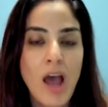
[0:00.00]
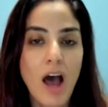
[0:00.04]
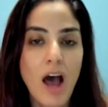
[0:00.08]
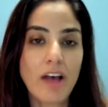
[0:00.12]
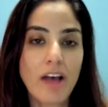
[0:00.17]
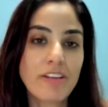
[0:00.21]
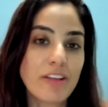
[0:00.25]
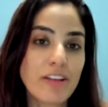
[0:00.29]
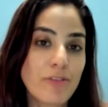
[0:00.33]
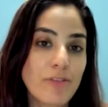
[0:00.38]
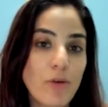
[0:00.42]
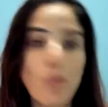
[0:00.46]

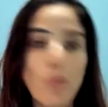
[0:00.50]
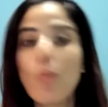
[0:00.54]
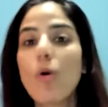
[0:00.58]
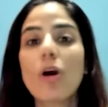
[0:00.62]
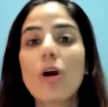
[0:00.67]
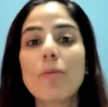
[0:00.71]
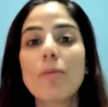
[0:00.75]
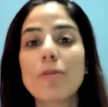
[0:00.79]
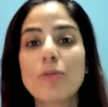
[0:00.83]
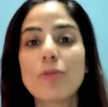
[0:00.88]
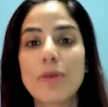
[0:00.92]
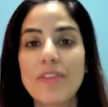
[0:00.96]
a civil
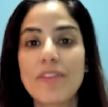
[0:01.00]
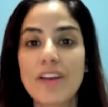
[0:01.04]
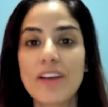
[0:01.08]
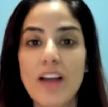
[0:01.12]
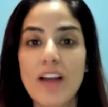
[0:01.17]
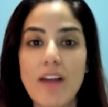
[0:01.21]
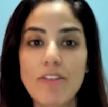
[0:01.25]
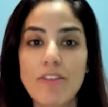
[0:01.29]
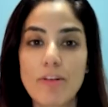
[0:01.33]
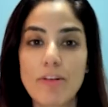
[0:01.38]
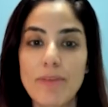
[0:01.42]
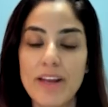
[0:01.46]
war between the
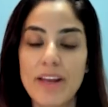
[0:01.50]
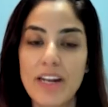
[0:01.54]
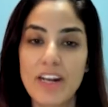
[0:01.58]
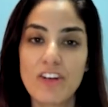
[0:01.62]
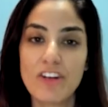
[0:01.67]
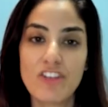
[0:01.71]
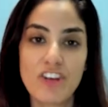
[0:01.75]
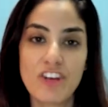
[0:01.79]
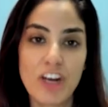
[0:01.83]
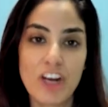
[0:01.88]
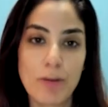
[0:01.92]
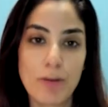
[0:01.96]
government
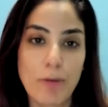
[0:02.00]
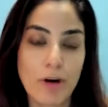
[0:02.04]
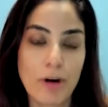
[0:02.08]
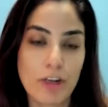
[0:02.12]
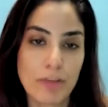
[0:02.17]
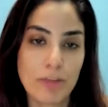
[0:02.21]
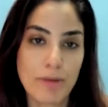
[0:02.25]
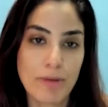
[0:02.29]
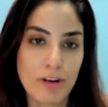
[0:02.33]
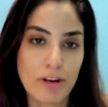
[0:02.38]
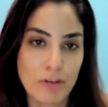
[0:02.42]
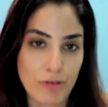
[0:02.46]
and shia
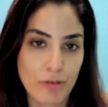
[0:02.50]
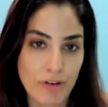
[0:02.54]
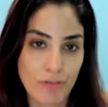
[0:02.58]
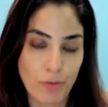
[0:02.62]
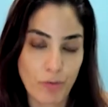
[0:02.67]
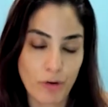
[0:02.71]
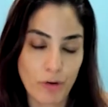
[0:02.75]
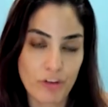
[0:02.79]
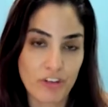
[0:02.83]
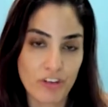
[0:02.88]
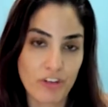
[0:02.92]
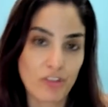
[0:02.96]
parliamentary
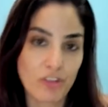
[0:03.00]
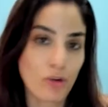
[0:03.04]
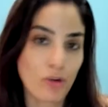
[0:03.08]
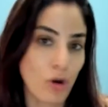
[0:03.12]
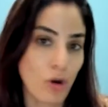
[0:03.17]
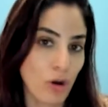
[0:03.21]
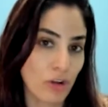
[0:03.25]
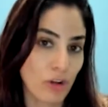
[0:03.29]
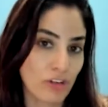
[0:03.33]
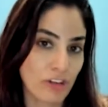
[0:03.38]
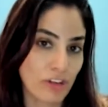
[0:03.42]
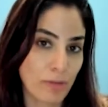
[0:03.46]
forces
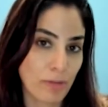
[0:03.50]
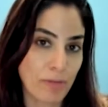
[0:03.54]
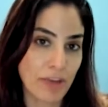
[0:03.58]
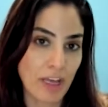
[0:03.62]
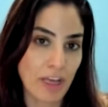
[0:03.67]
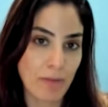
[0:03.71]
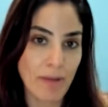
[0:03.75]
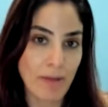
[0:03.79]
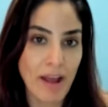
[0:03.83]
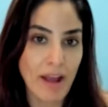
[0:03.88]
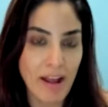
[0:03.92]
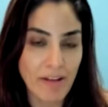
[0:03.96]
called the
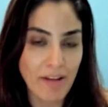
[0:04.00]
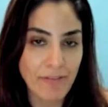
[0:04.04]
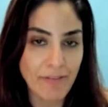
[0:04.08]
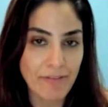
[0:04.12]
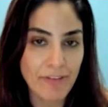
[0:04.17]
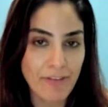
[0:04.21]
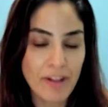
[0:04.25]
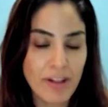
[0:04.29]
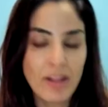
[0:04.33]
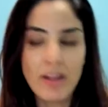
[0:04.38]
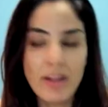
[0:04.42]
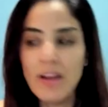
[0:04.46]

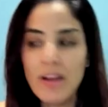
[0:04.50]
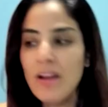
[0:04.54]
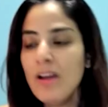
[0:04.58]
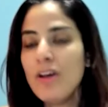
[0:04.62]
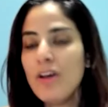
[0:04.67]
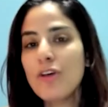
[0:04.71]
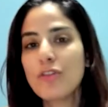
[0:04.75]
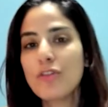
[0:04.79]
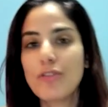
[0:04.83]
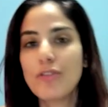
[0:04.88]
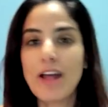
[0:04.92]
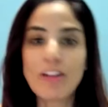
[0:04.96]
pmf
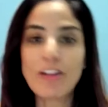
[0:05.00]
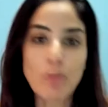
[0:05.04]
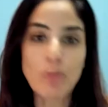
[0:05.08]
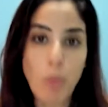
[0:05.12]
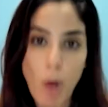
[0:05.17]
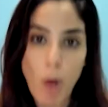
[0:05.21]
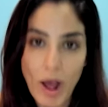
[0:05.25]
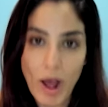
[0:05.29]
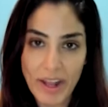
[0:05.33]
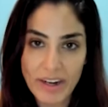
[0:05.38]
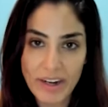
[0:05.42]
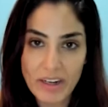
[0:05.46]
so that's
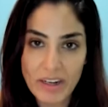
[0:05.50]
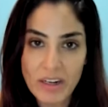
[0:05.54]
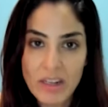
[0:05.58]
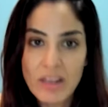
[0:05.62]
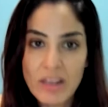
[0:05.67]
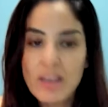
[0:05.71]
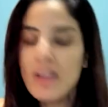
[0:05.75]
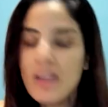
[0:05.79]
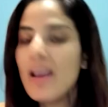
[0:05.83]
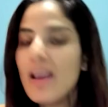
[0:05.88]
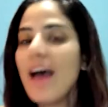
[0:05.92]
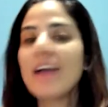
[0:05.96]
one
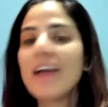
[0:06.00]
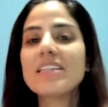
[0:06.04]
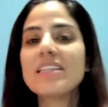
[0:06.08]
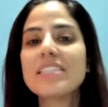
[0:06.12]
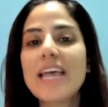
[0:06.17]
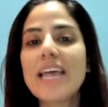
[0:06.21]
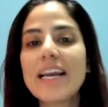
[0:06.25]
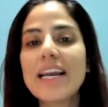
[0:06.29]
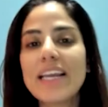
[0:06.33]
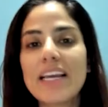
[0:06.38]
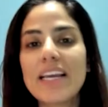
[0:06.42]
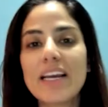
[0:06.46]
and
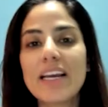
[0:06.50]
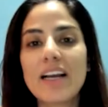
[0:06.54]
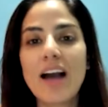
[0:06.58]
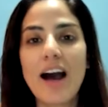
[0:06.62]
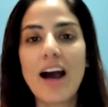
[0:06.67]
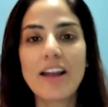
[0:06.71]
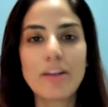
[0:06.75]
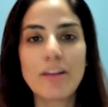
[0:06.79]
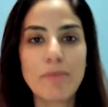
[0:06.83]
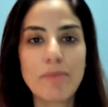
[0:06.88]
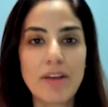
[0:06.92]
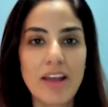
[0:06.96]
second
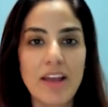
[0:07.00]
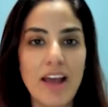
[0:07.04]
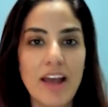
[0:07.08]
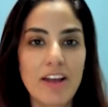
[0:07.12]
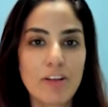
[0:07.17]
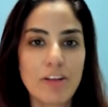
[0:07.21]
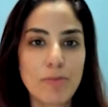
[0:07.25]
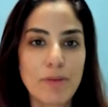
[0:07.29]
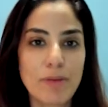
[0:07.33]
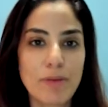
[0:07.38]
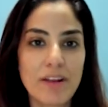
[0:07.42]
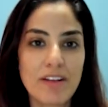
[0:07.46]
Kadhimi
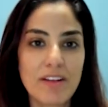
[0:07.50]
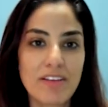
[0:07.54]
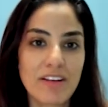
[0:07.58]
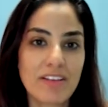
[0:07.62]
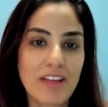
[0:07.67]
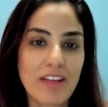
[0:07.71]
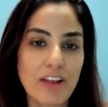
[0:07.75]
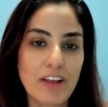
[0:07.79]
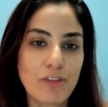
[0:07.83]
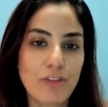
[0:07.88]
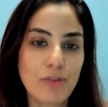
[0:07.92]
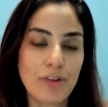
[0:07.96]
has been
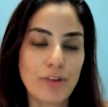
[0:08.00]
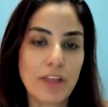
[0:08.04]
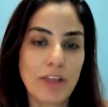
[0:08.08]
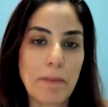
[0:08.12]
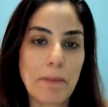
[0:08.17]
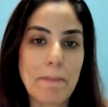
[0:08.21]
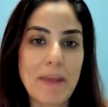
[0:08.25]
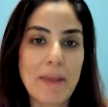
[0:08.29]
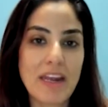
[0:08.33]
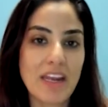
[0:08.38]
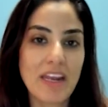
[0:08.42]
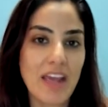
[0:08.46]
successfully
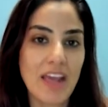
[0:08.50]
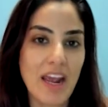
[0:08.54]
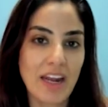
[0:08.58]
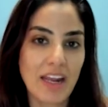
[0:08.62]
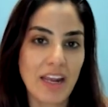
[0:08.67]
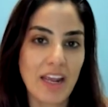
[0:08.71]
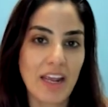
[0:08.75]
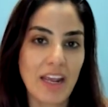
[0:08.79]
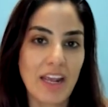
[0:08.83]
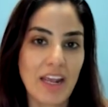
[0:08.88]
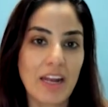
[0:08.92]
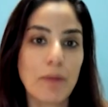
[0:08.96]

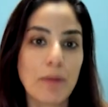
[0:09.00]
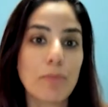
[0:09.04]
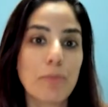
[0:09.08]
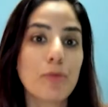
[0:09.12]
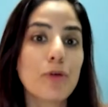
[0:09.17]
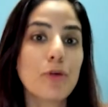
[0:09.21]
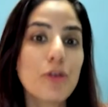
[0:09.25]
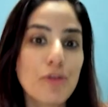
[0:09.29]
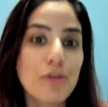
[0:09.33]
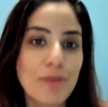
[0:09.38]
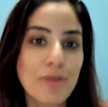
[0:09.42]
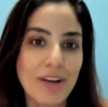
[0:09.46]
mediating an
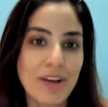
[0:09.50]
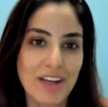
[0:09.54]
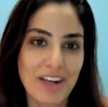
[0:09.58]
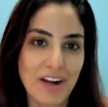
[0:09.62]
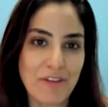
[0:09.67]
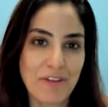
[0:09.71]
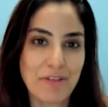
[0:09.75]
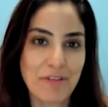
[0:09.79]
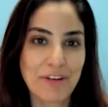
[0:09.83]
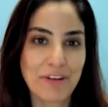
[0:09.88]
improvement of